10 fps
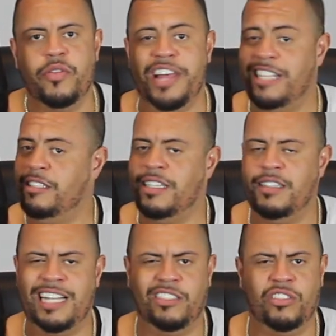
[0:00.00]
That's
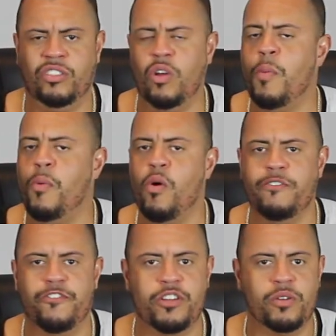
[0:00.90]
so
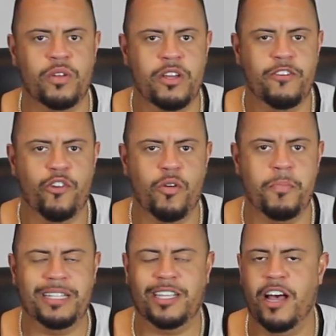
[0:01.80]
important for you, for
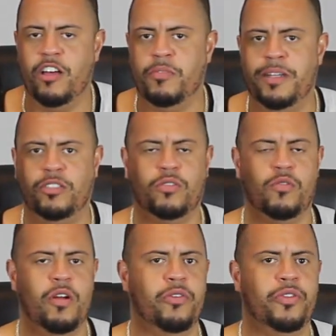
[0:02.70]
mental health, mental
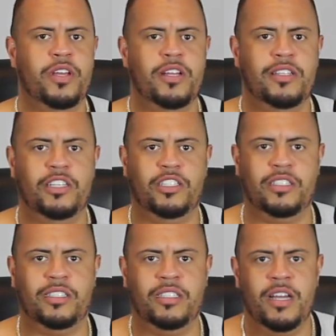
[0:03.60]
growth, to
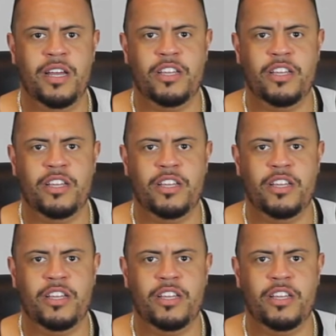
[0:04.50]
just,